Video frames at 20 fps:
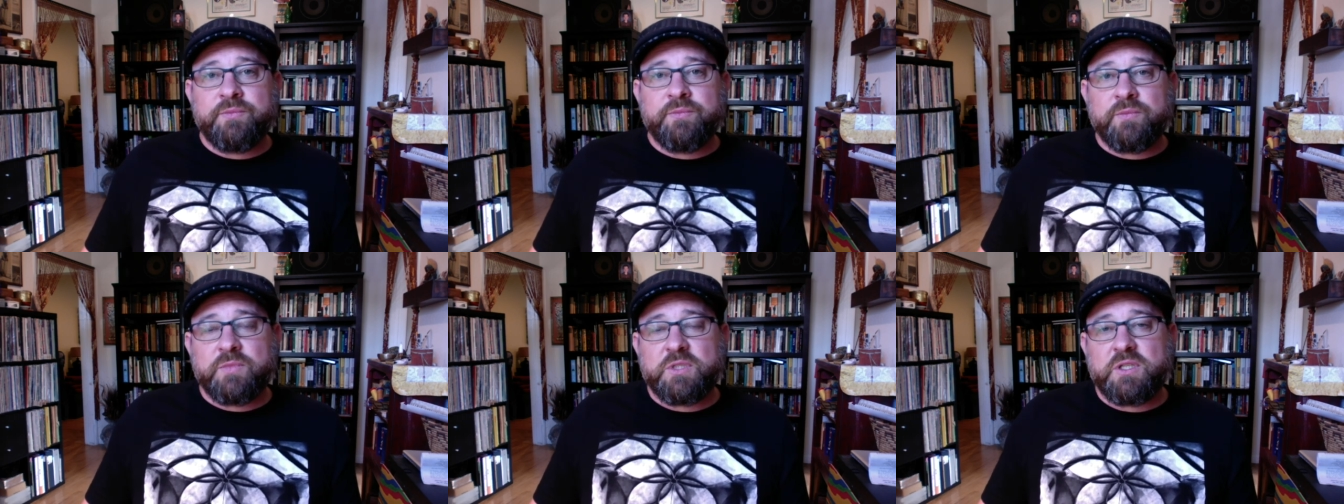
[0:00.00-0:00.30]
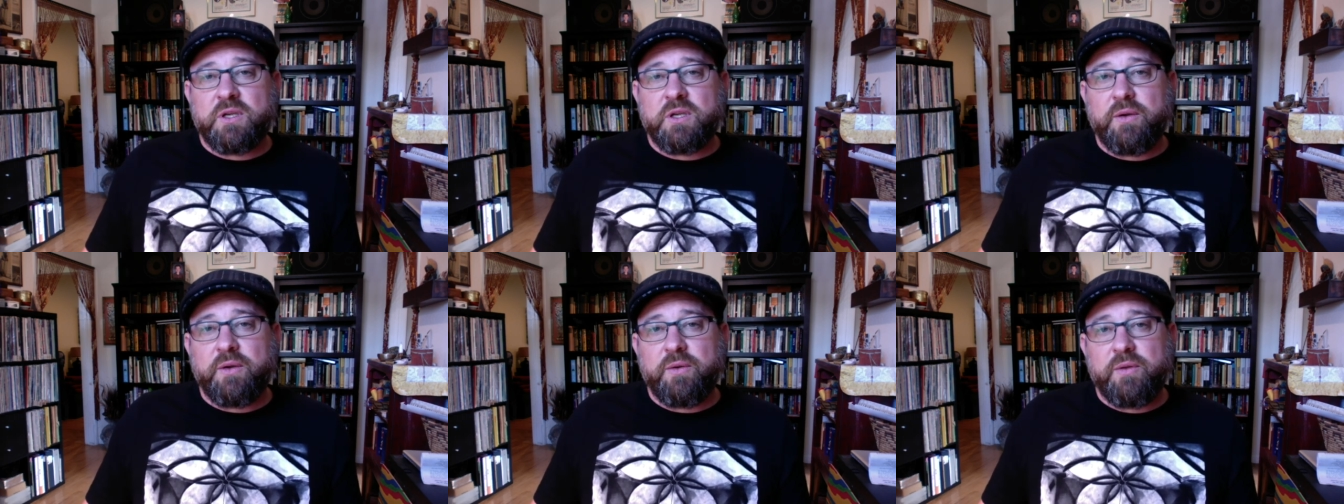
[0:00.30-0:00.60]

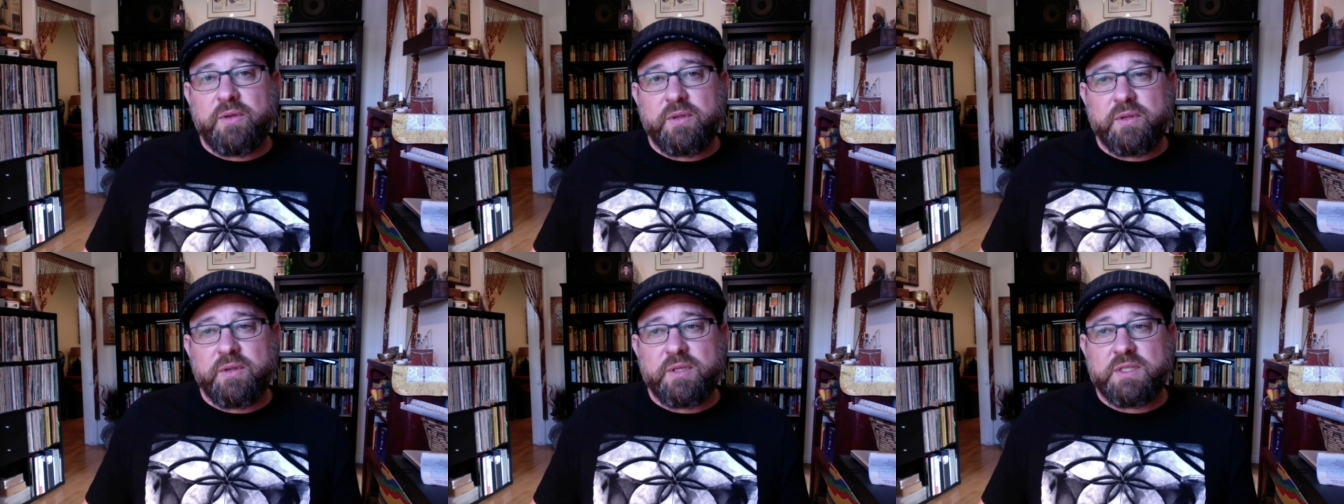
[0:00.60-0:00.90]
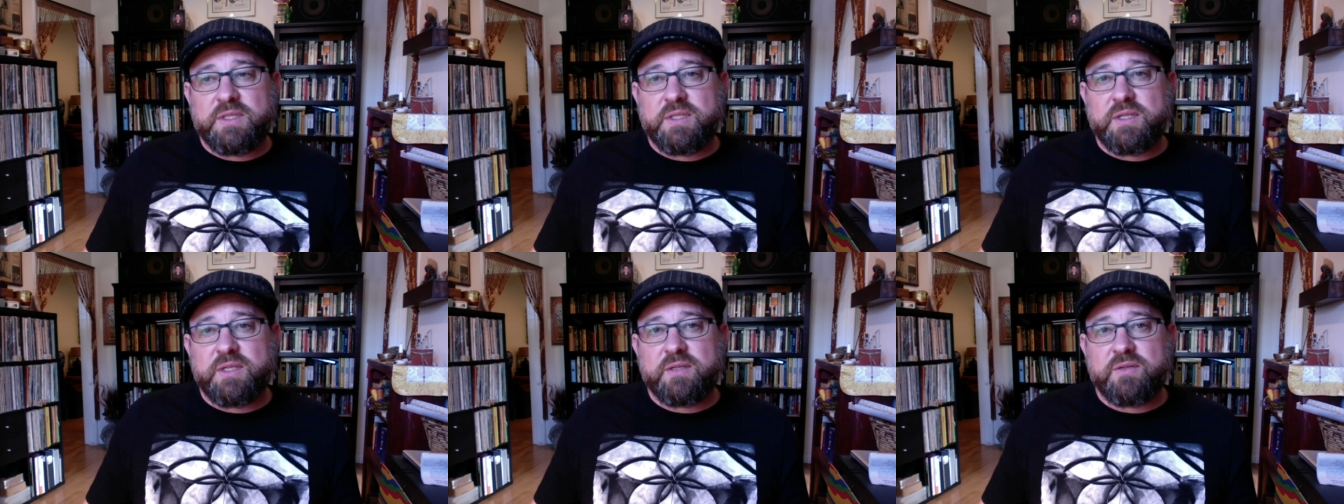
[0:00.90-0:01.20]
so
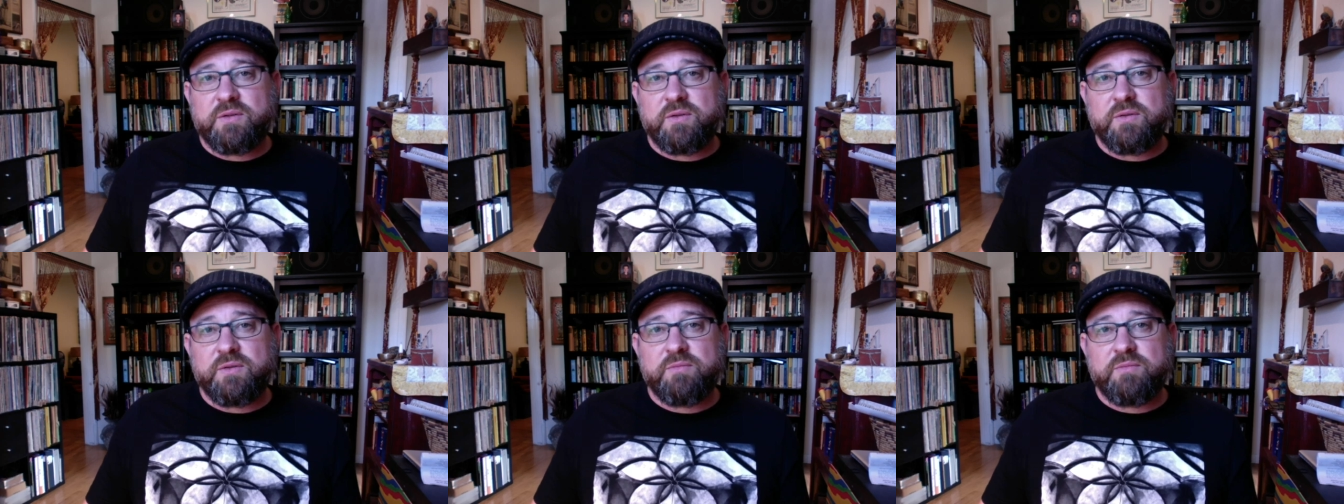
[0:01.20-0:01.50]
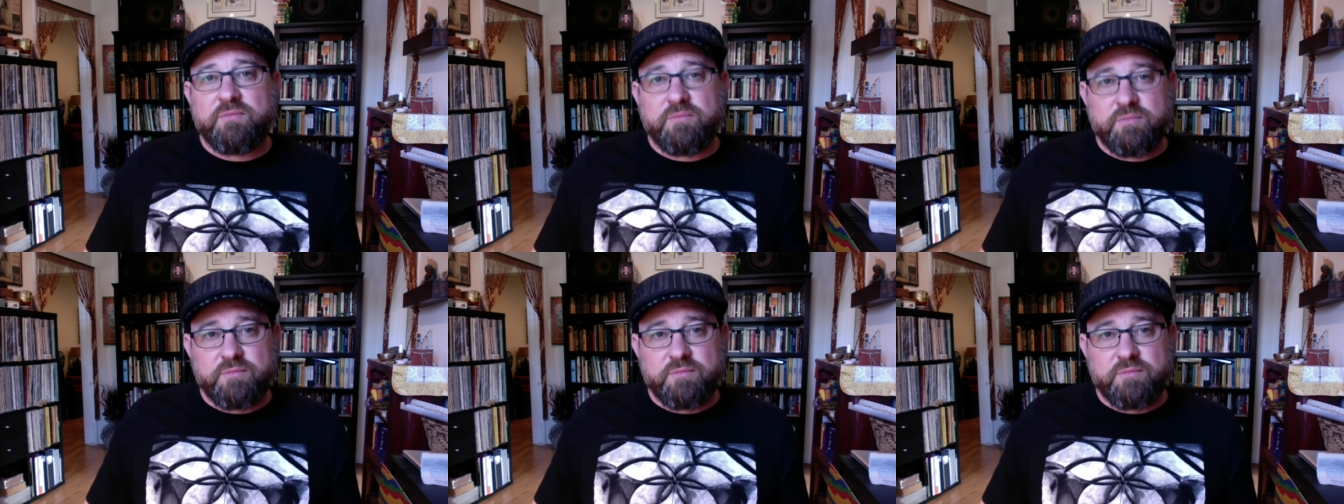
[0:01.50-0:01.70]
these things are